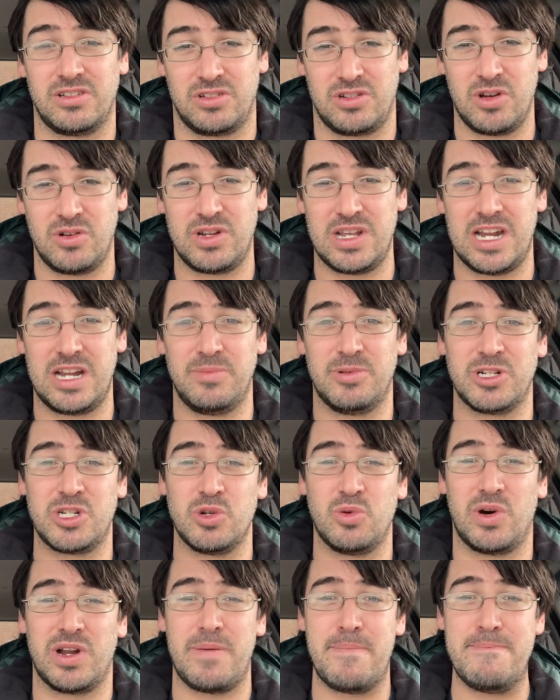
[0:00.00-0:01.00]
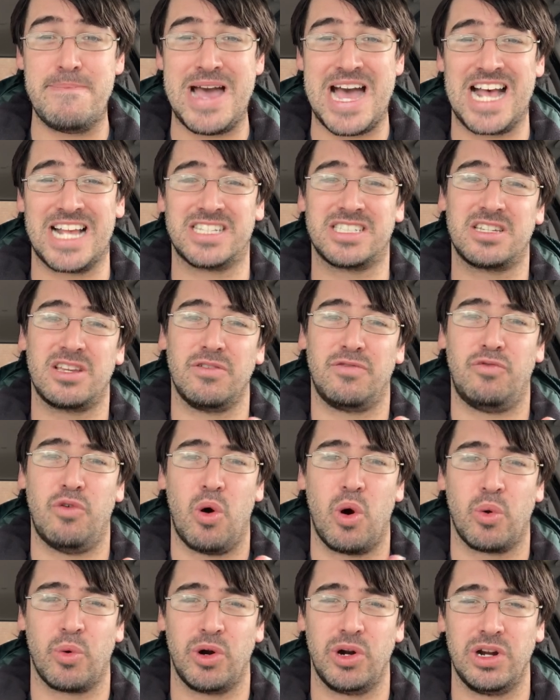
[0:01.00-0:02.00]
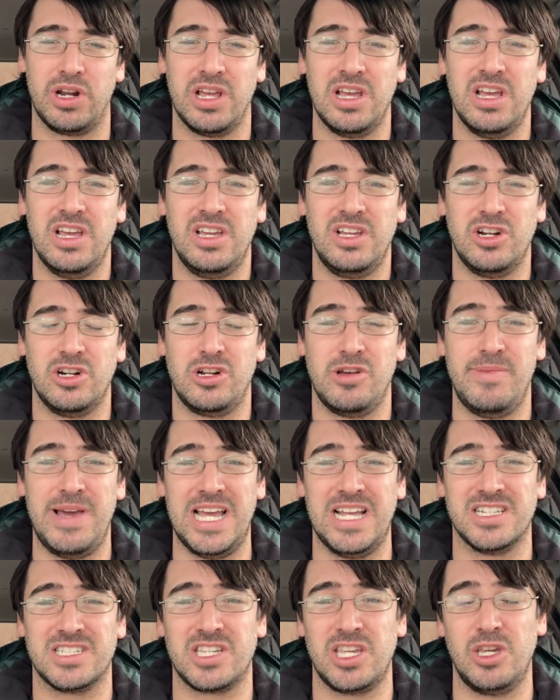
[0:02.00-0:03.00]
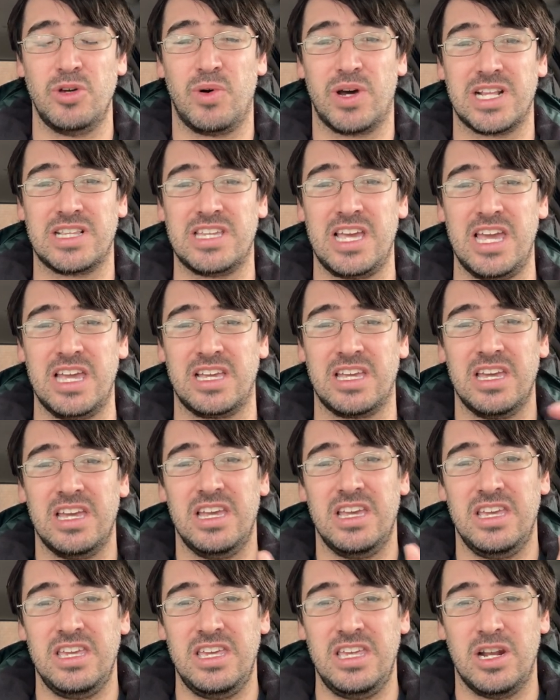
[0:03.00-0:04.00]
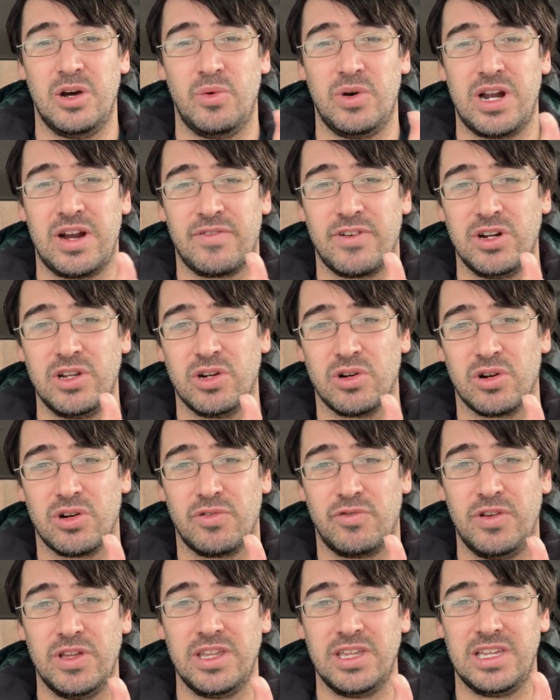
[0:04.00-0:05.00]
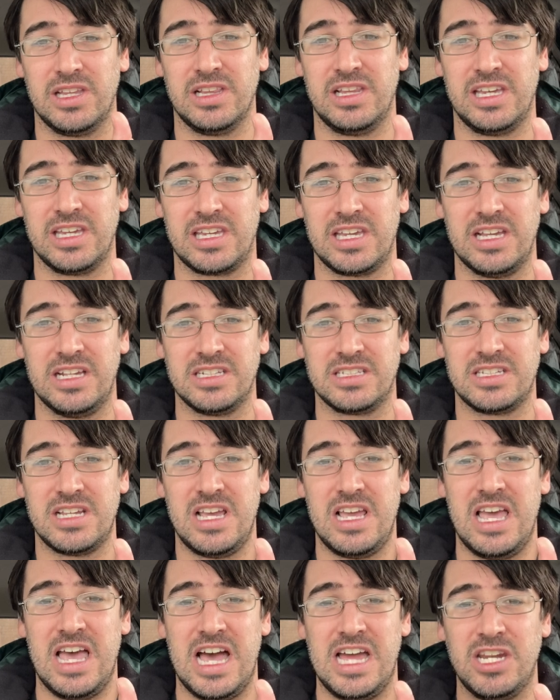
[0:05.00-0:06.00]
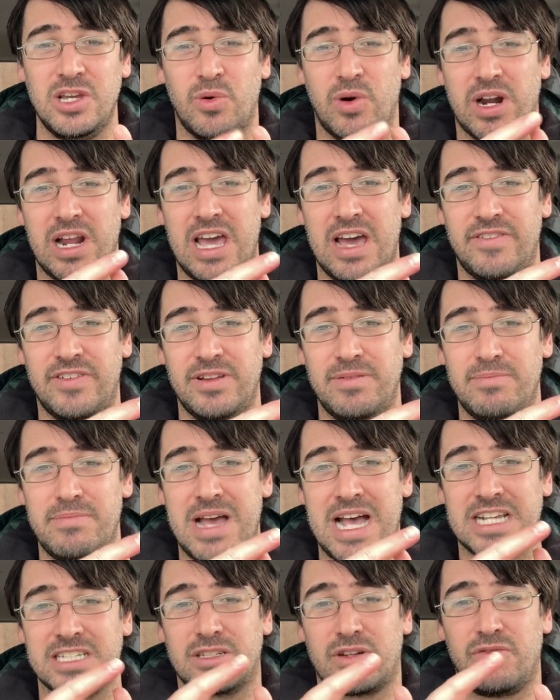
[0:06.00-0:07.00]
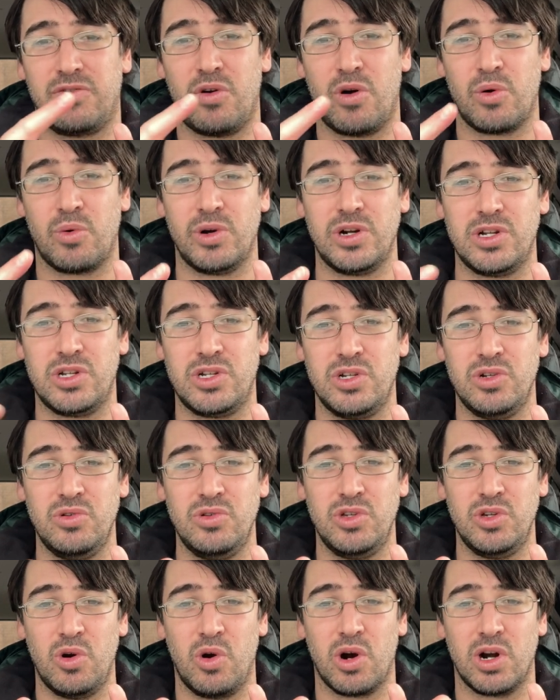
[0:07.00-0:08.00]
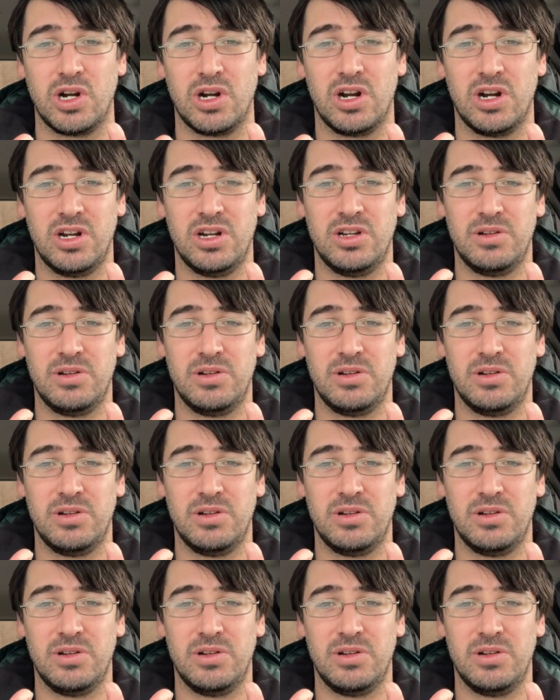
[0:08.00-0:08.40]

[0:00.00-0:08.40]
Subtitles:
GoDaddy, but you want to mask forward your domain. So you want to take, whatever your affiliate link is, and you want to have it masked forward to your